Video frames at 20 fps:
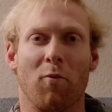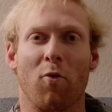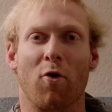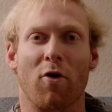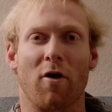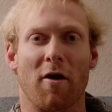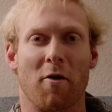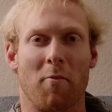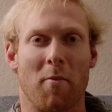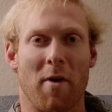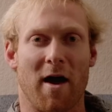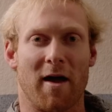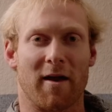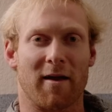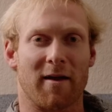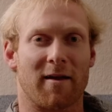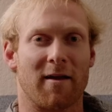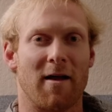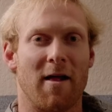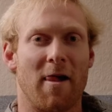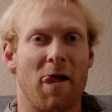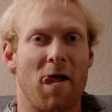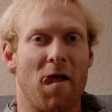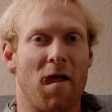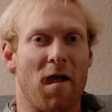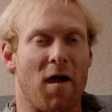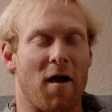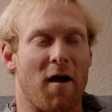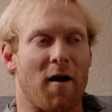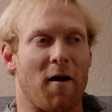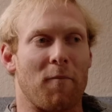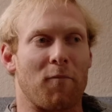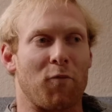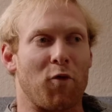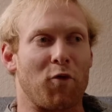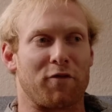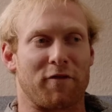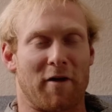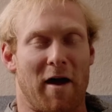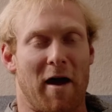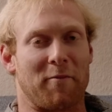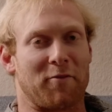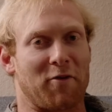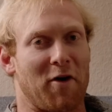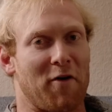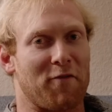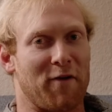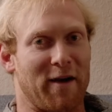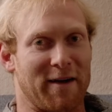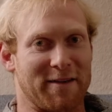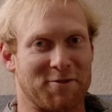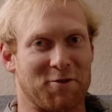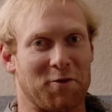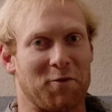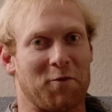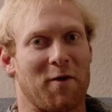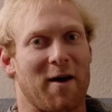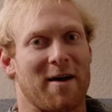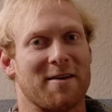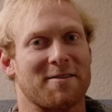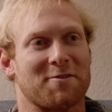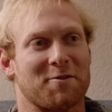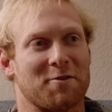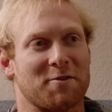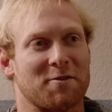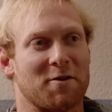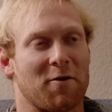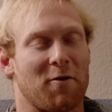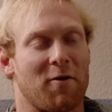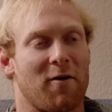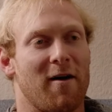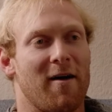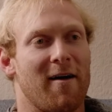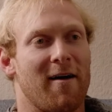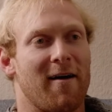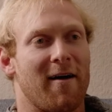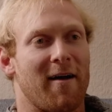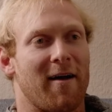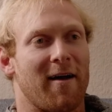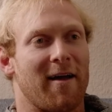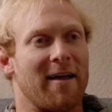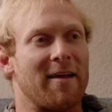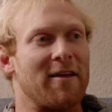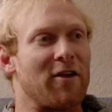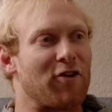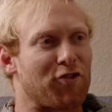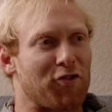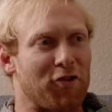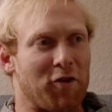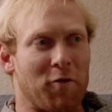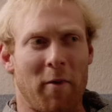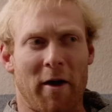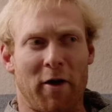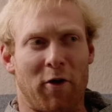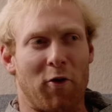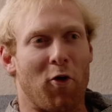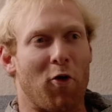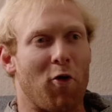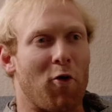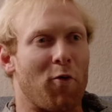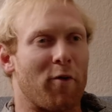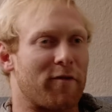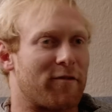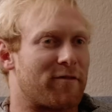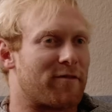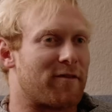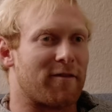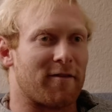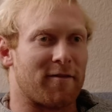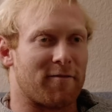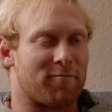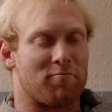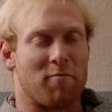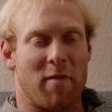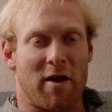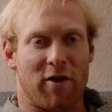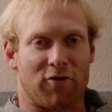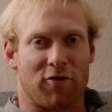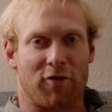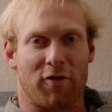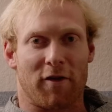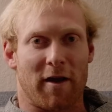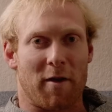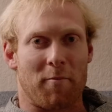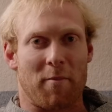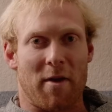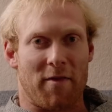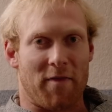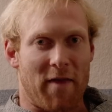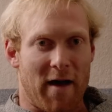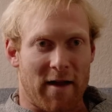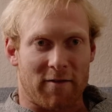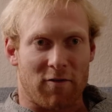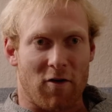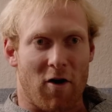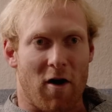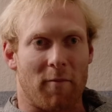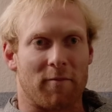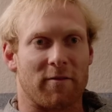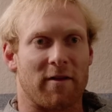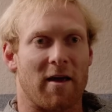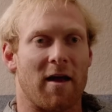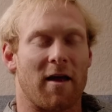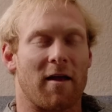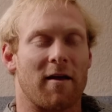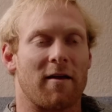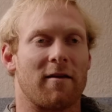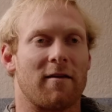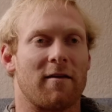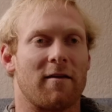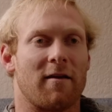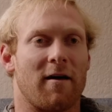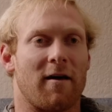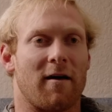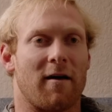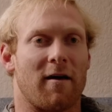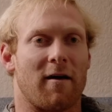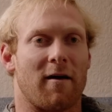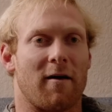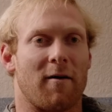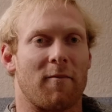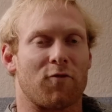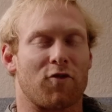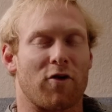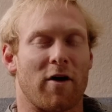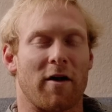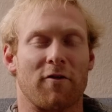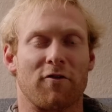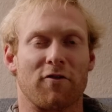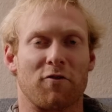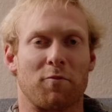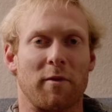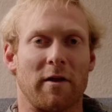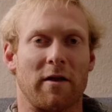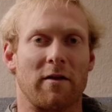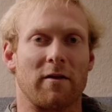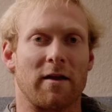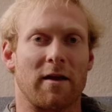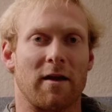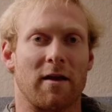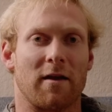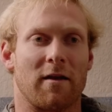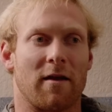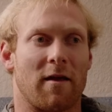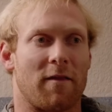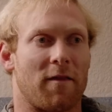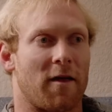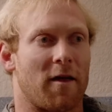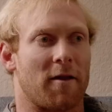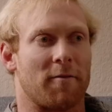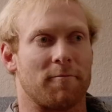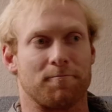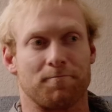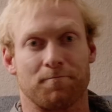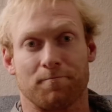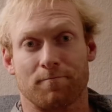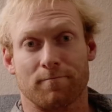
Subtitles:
more automatic, those times got faster and faster. So initially, my goal was to make sure that I made that top 10, try to just be clean, and then